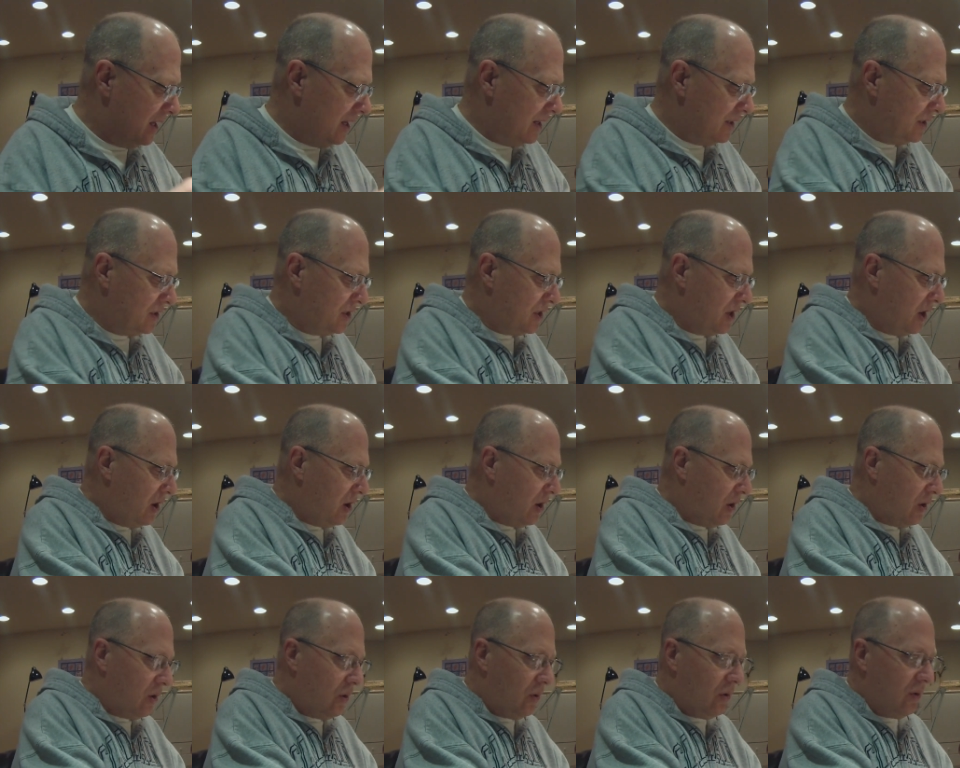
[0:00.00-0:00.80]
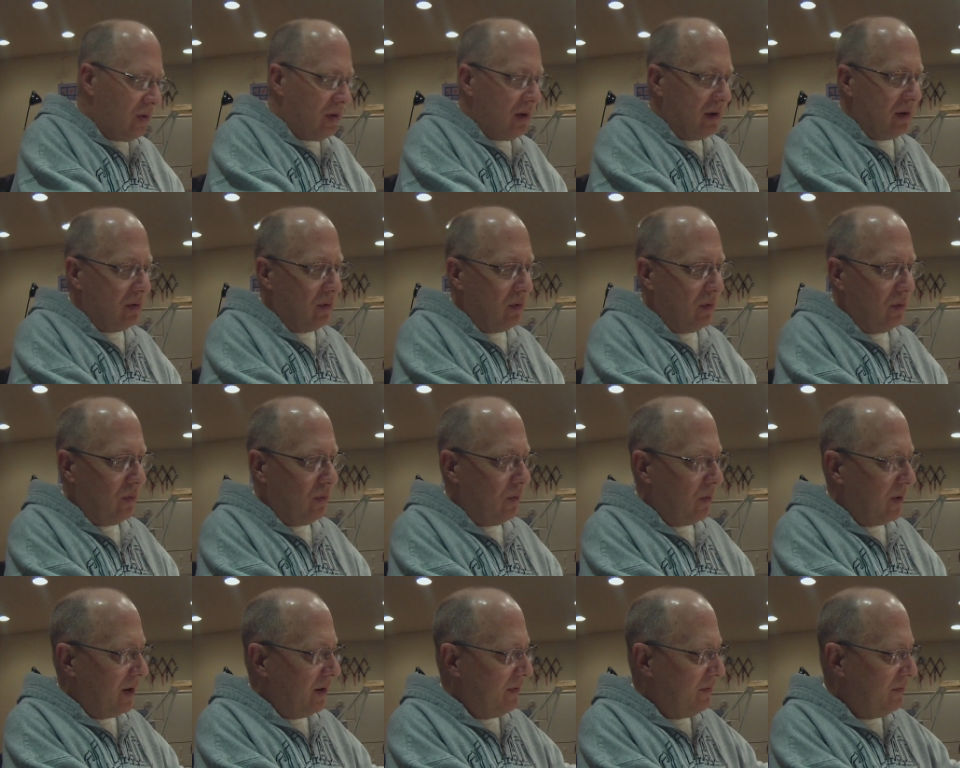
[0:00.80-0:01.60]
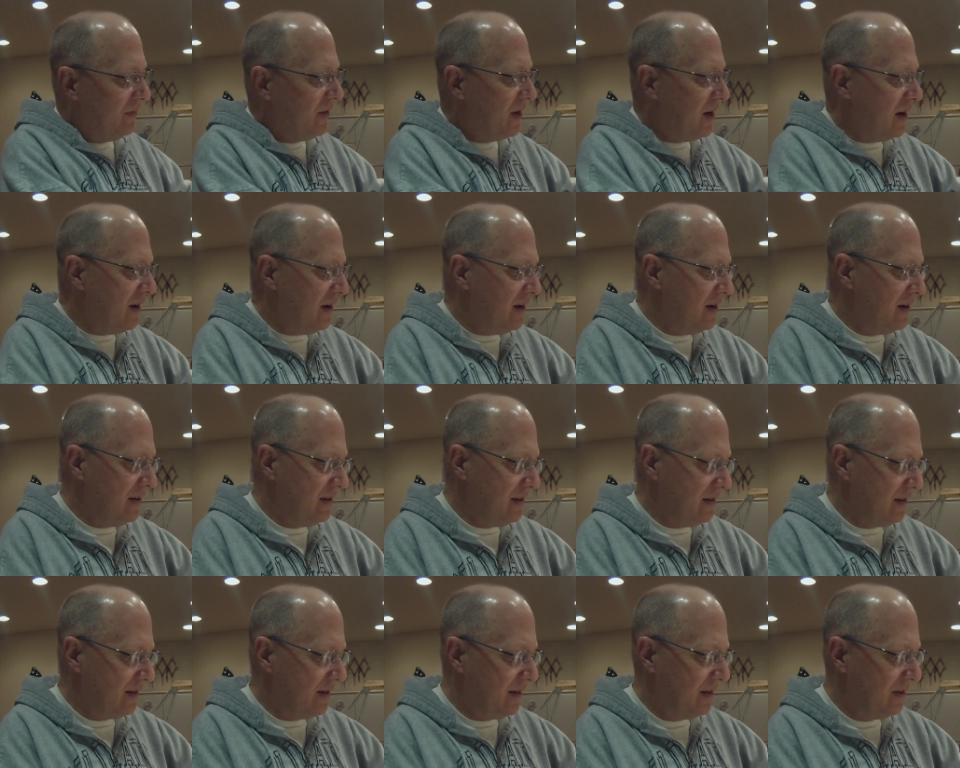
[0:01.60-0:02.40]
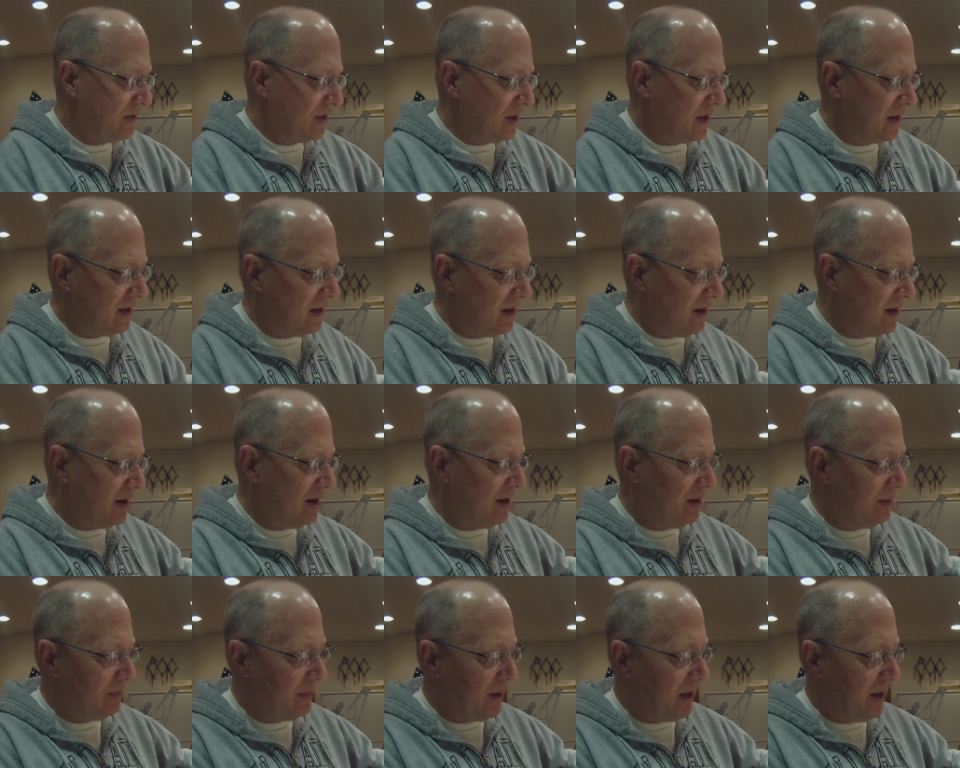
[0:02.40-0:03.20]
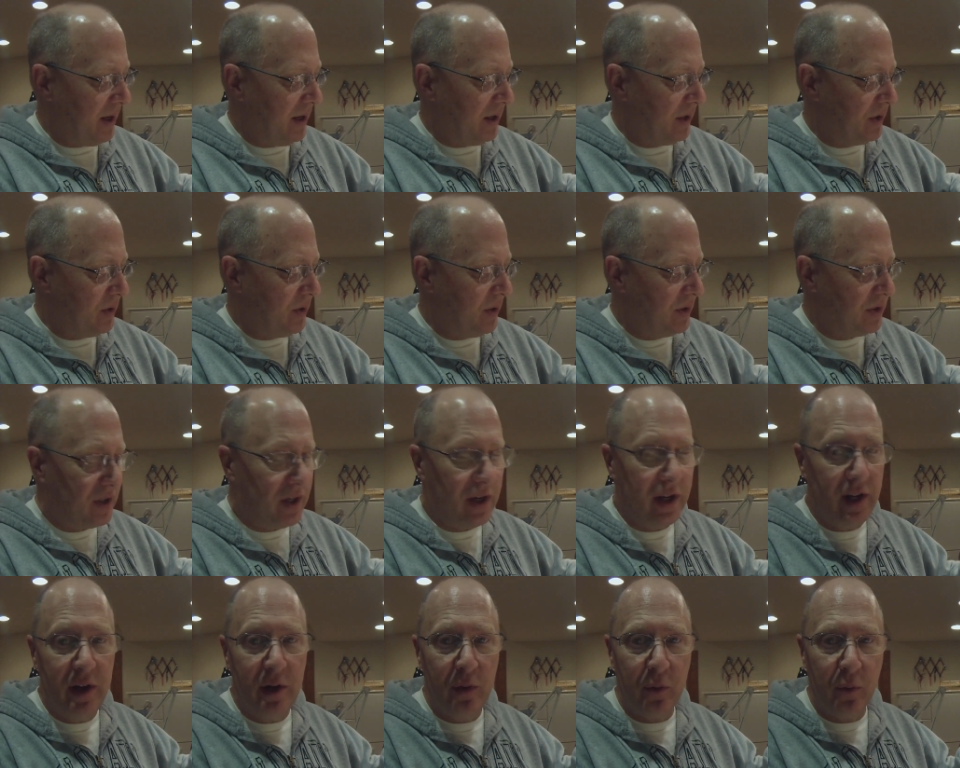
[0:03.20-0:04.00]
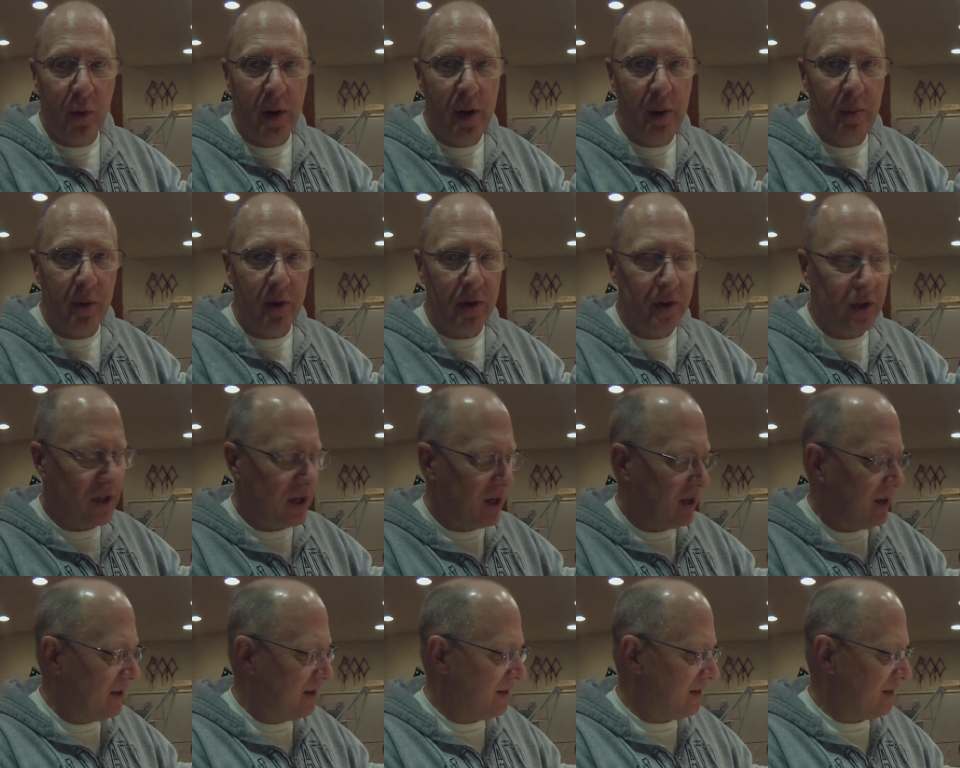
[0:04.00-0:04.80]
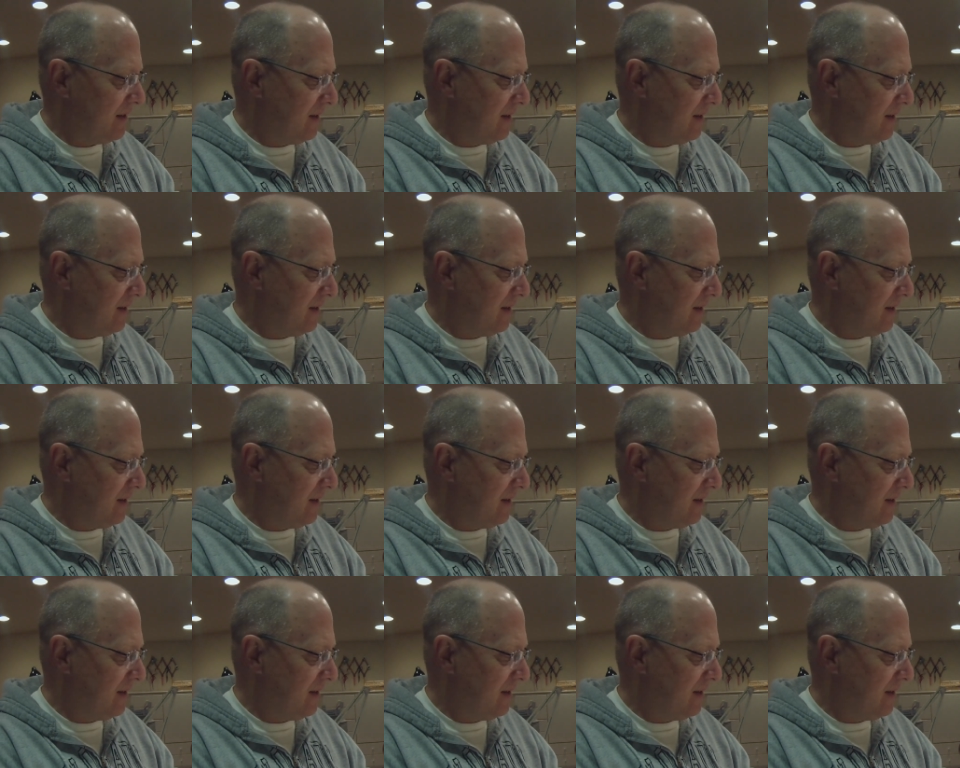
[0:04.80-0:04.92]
So what I've done is I got out my trusty reamer set